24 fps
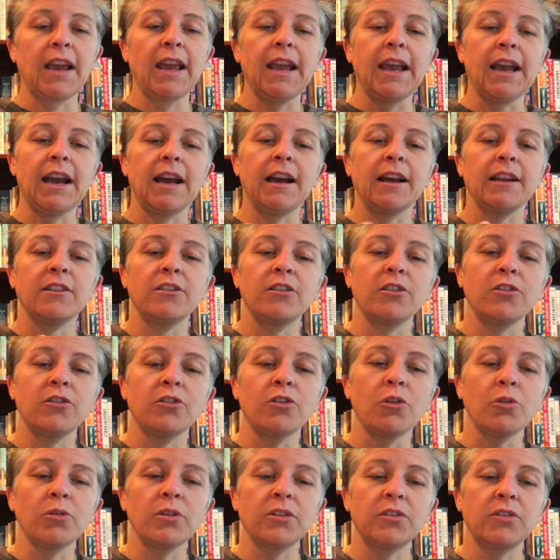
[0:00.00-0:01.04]
and
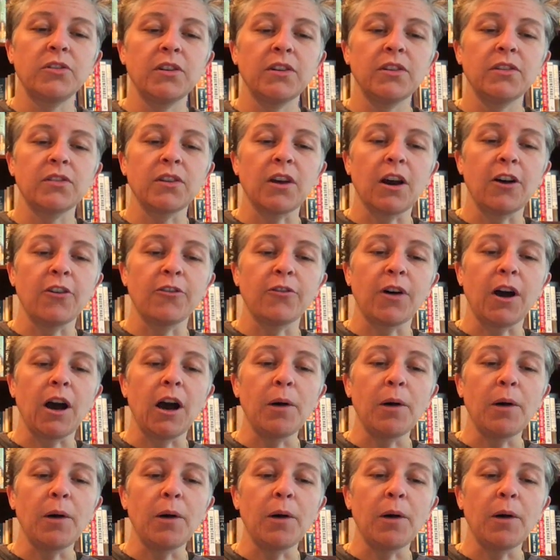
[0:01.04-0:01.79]
notices of